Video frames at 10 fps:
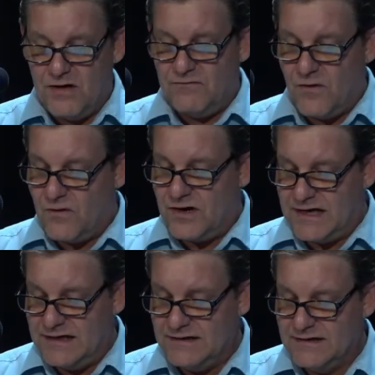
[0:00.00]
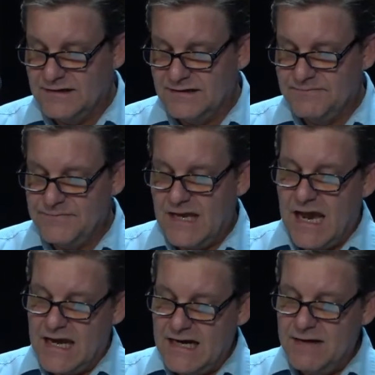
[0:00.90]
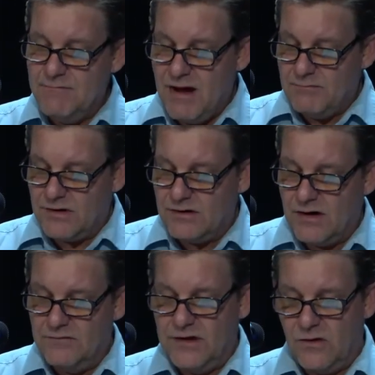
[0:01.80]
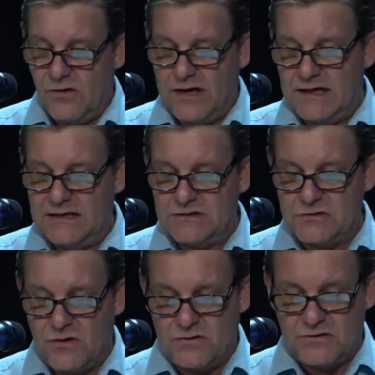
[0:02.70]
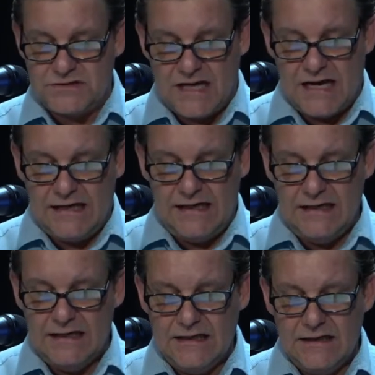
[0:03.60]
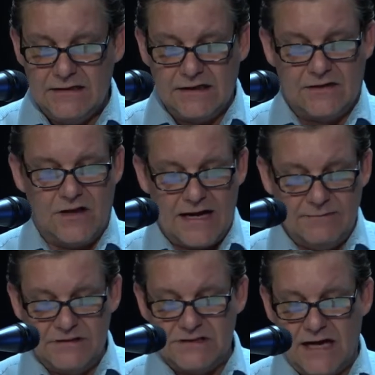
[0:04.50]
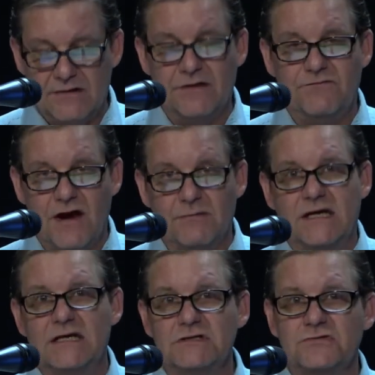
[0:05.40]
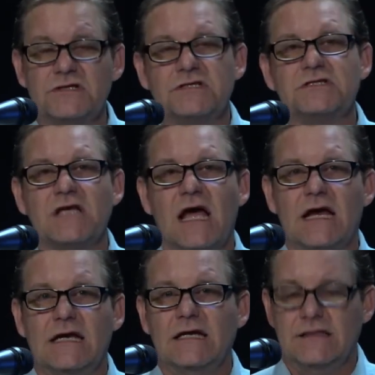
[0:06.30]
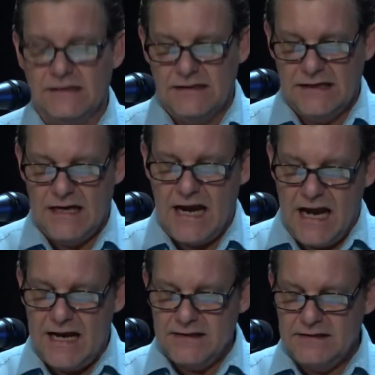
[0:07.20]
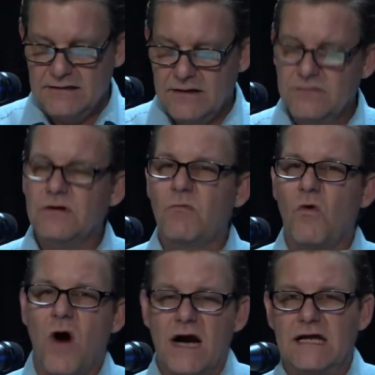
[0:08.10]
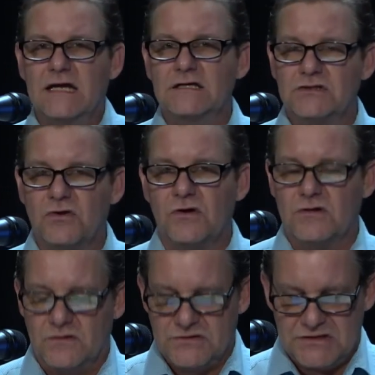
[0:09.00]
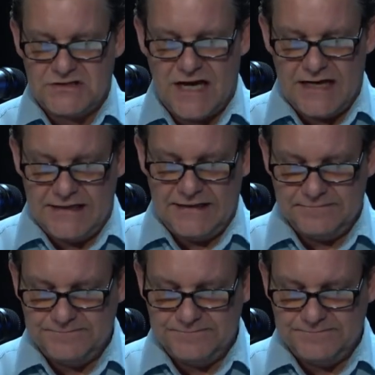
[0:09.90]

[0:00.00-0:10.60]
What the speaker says: of Oregon, and a member of the Oregon Historical Society, the Clackamas County Family History Society, and the Milwaukee Historical Society.